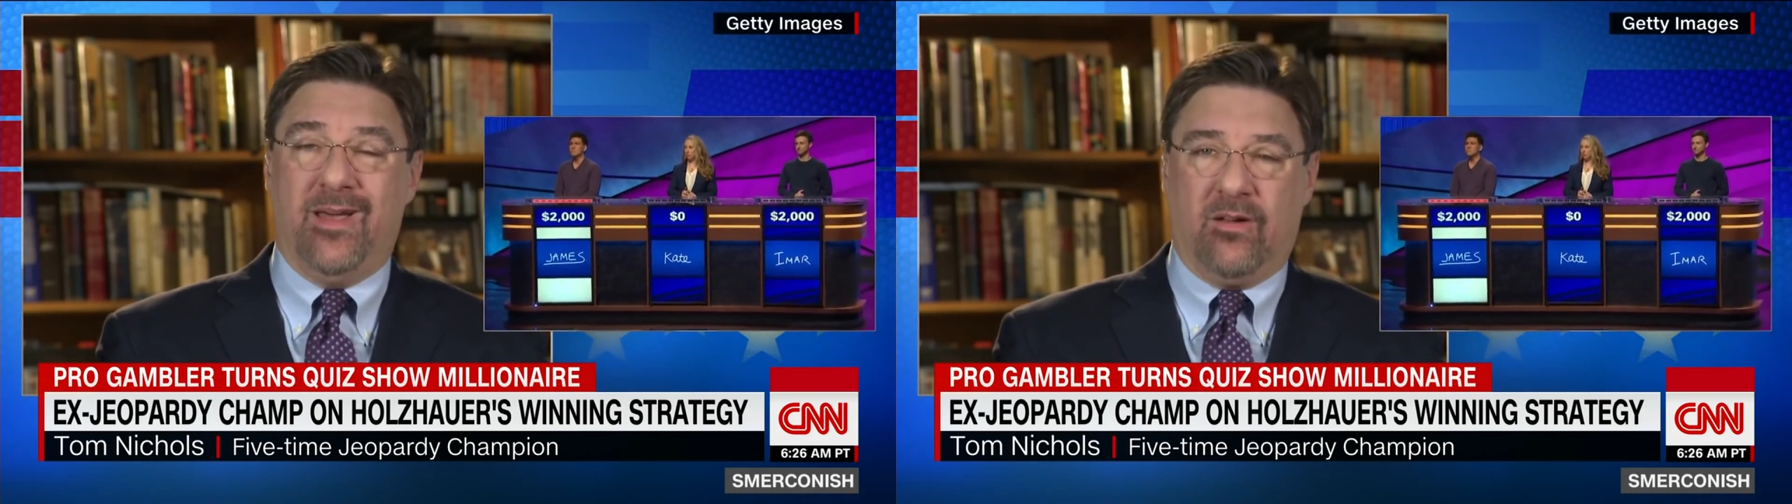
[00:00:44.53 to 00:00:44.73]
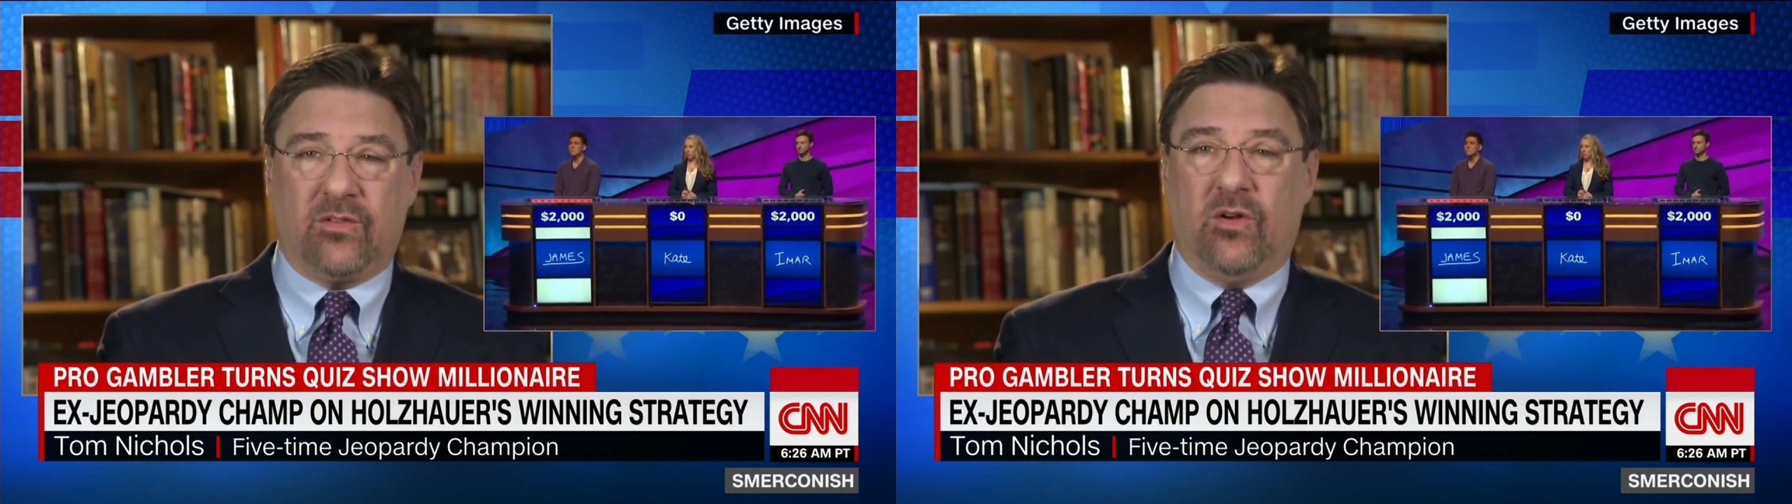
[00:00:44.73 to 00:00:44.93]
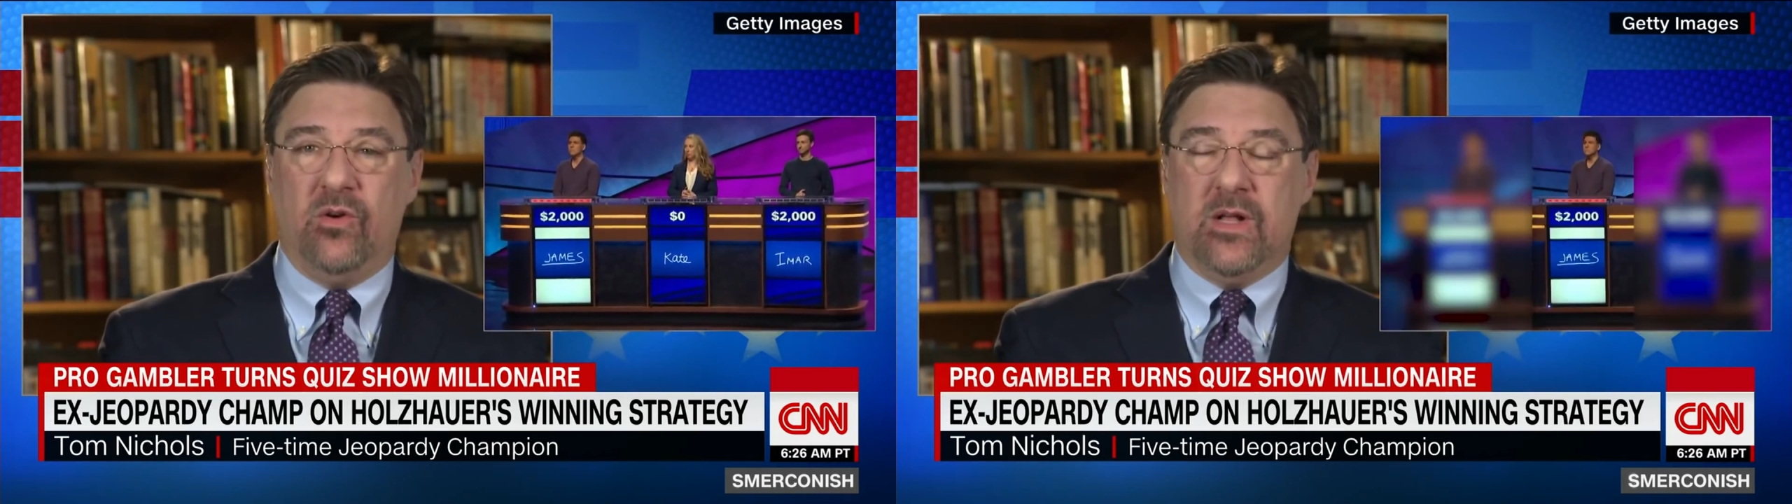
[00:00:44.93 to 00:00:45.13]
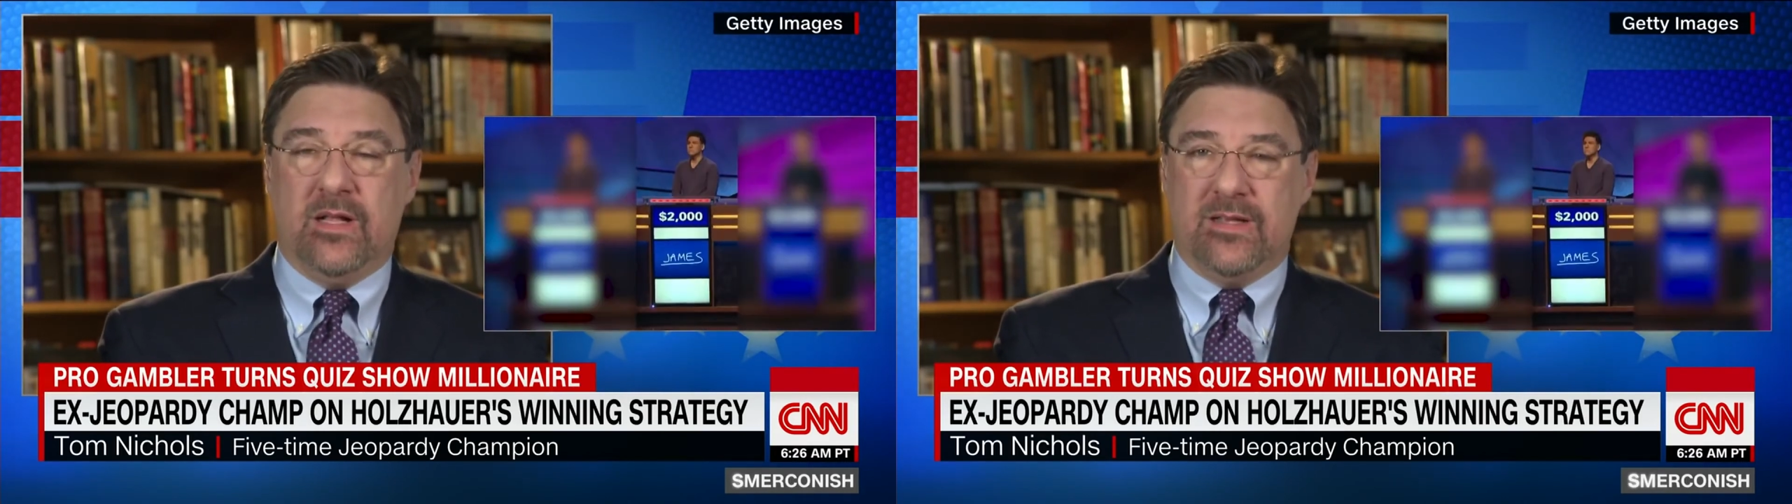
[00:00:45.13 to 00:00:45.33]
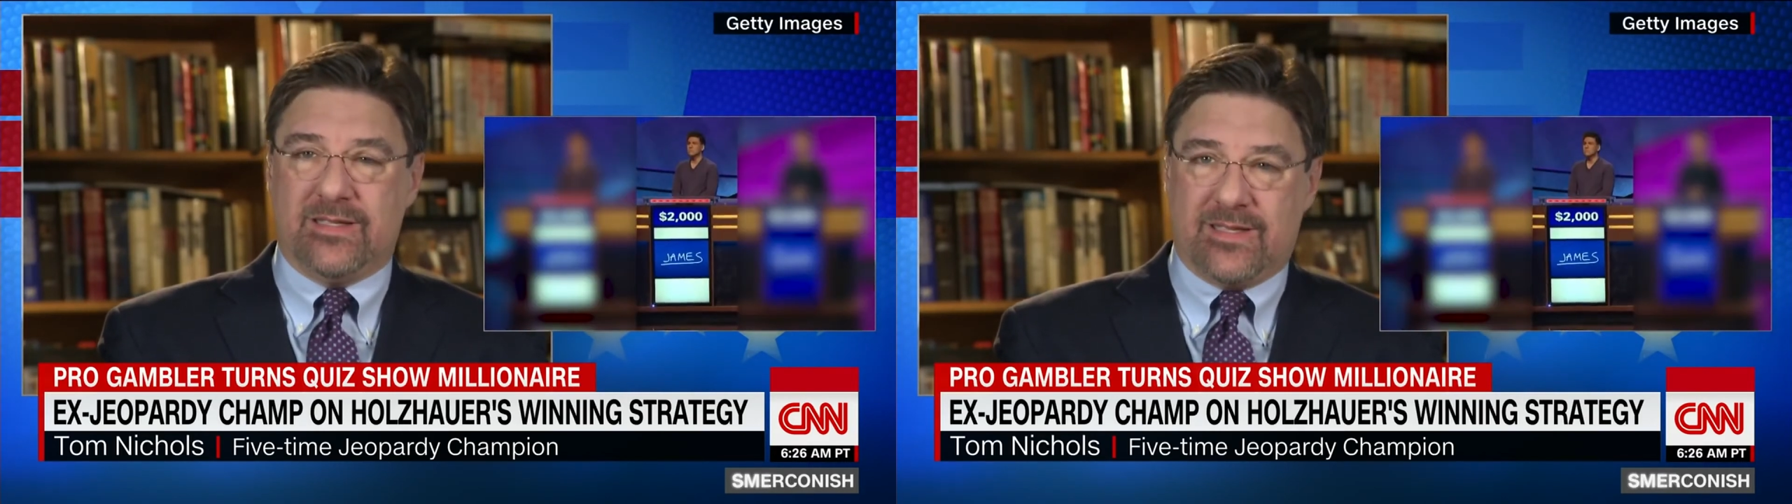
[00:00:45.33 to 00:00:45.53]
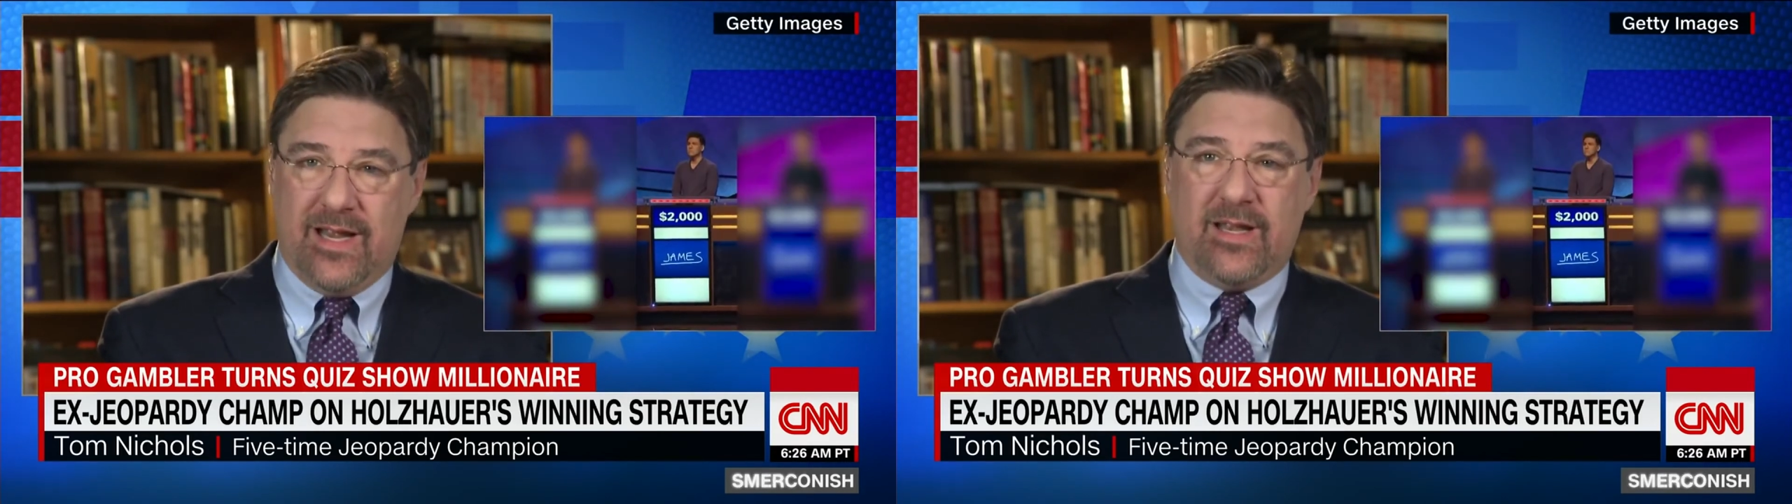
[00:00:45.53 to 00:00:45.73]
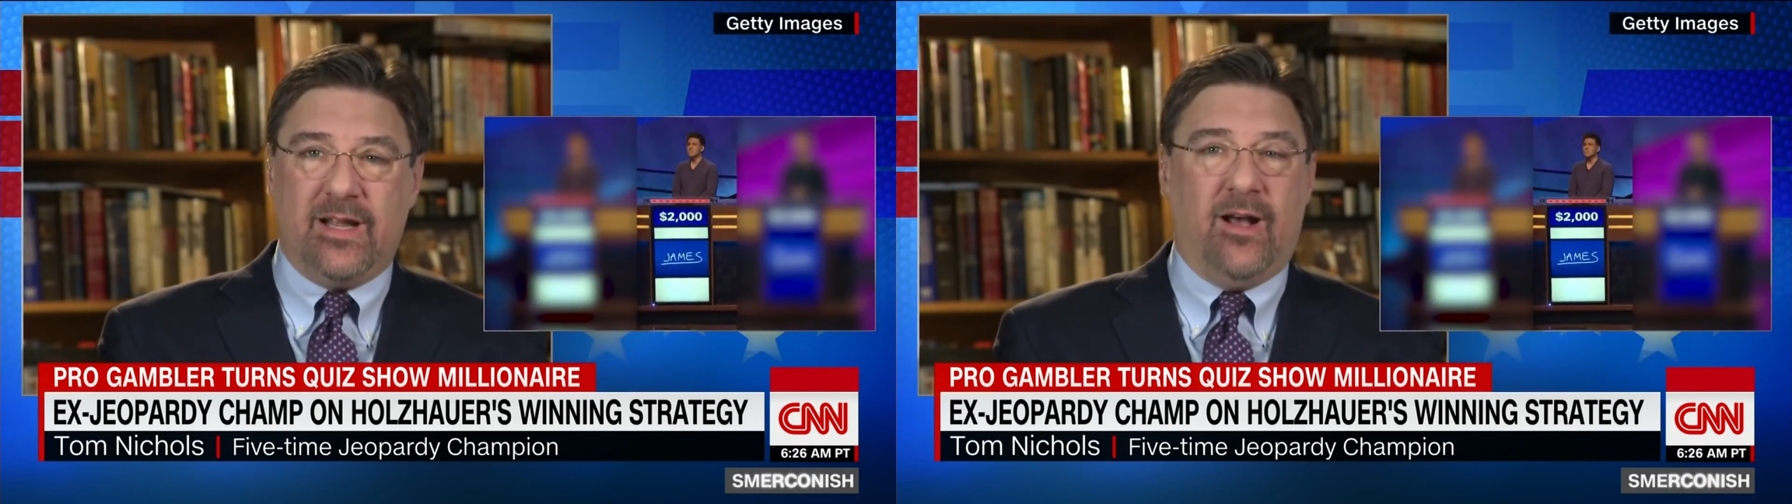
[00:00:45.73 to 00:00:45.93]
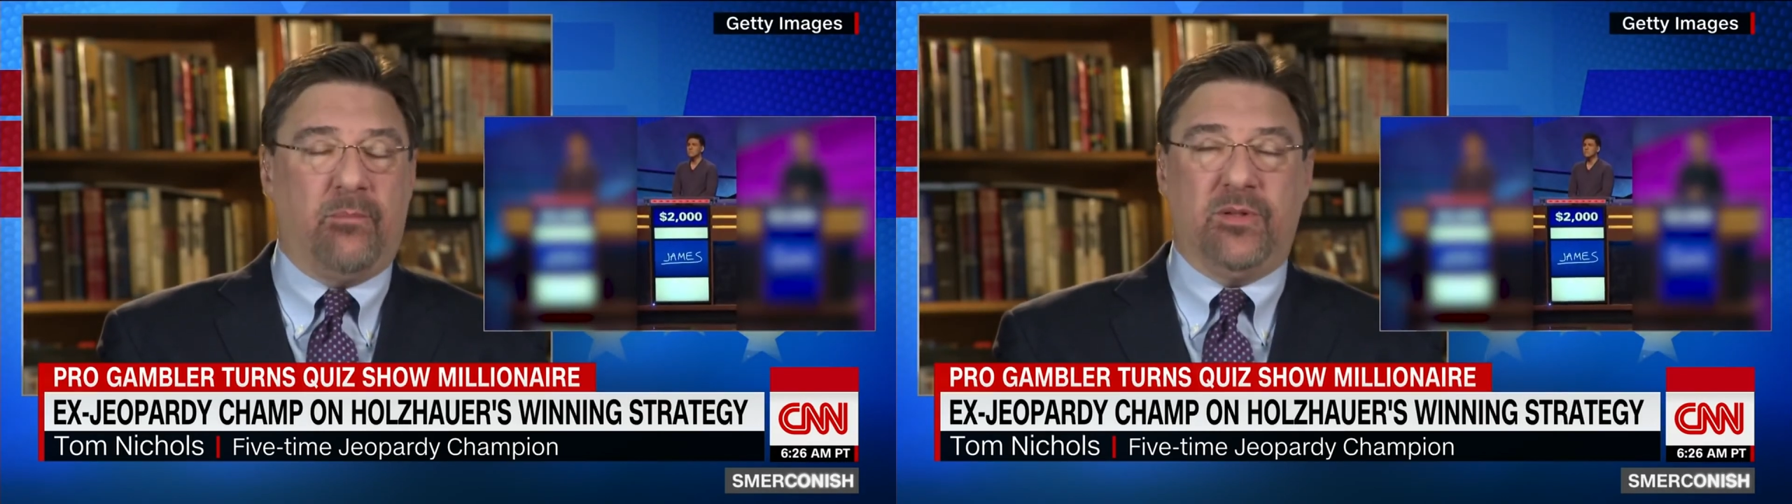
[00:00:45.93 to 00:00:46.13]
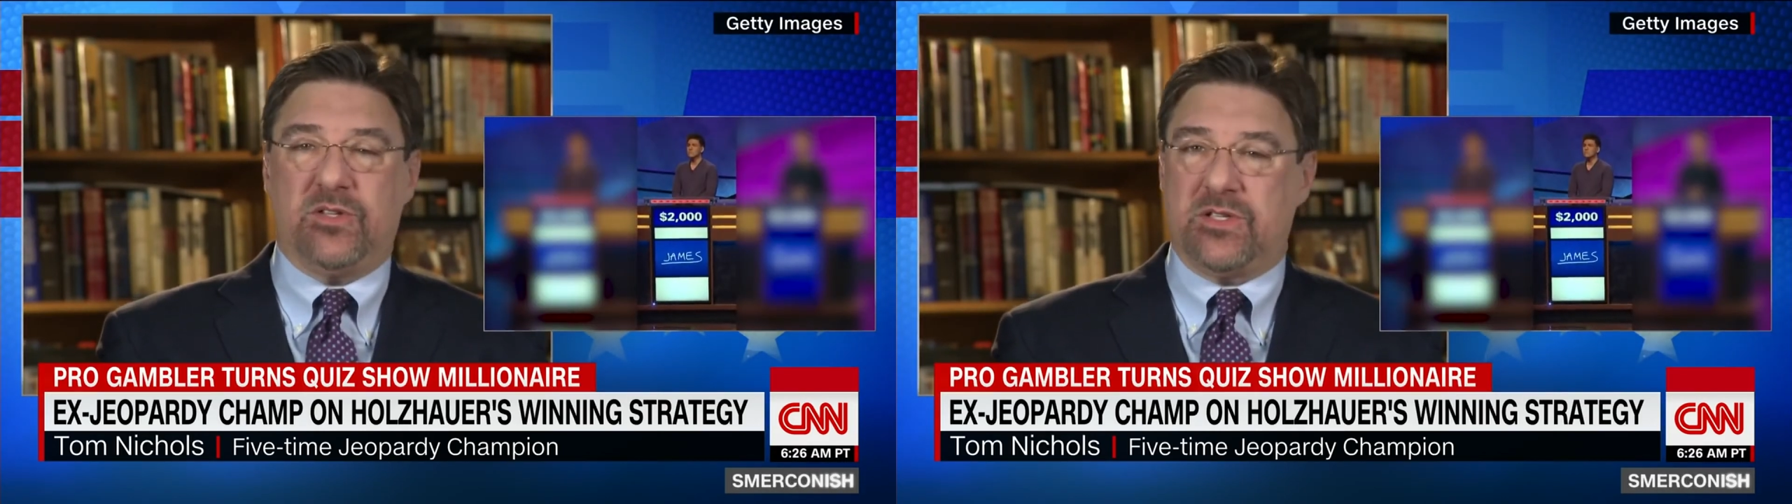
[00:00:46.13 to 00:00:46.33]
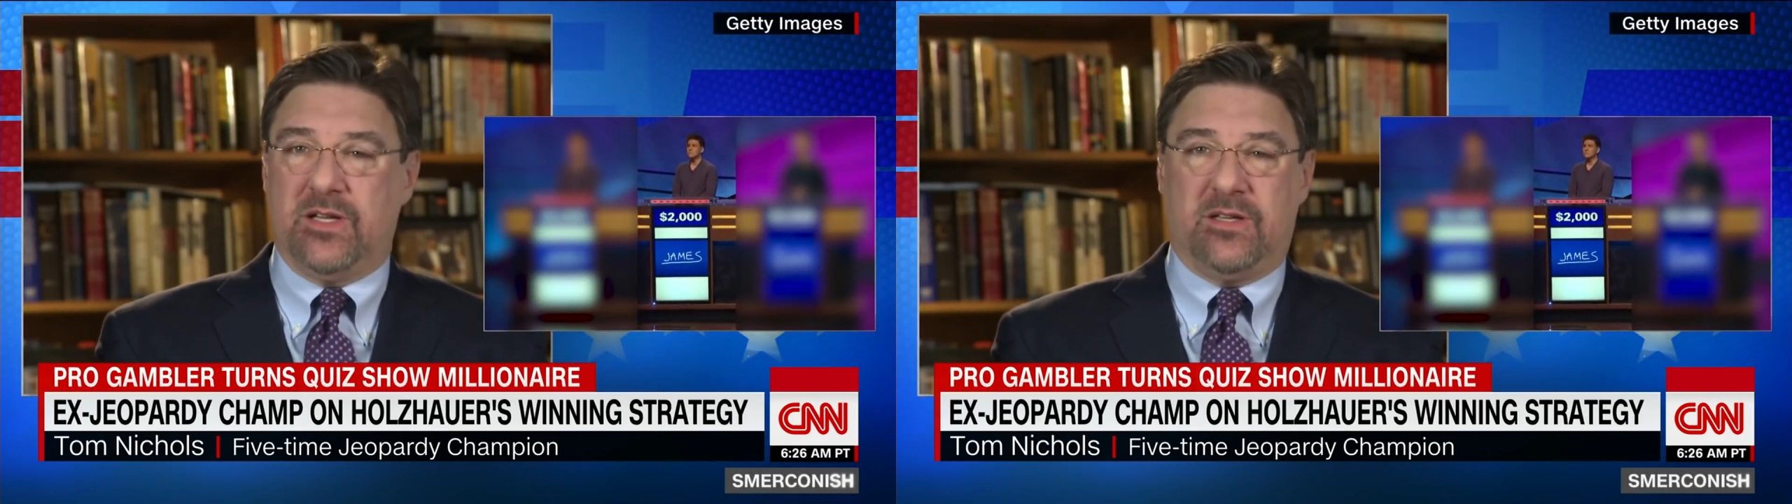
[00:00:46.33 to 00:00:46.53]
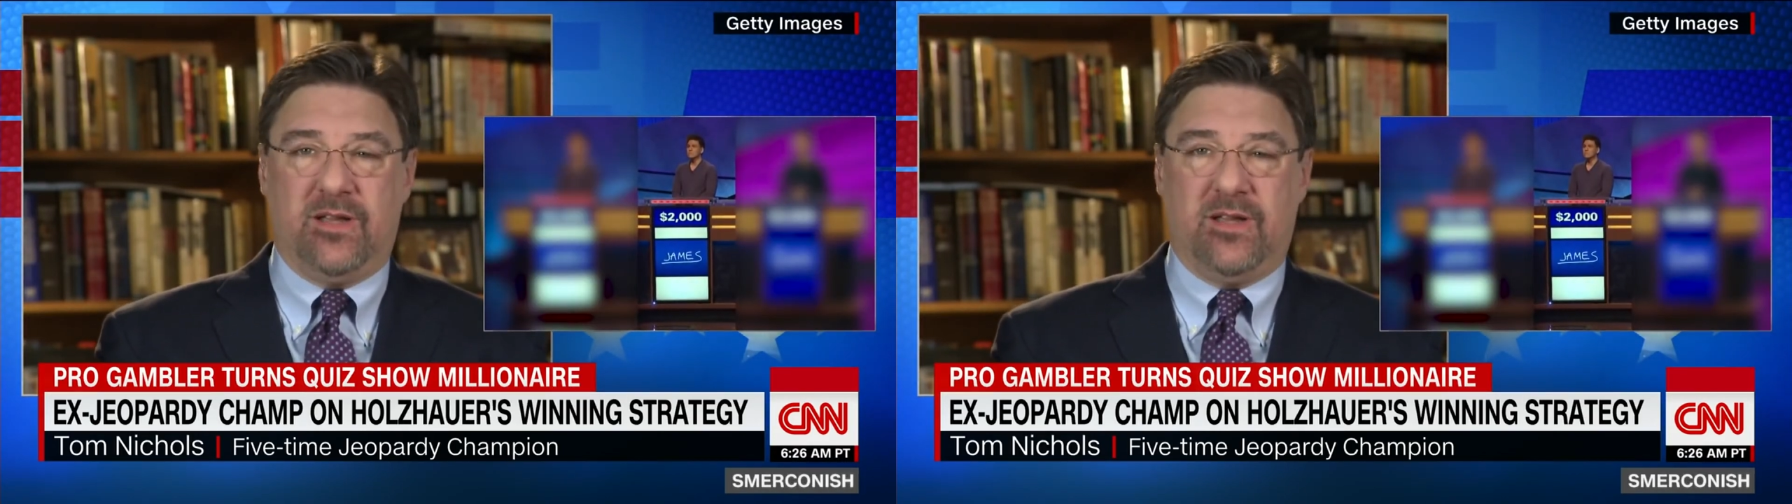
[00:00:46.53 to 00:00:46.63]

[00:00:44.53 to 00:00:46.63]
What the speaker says: And also, standing up is just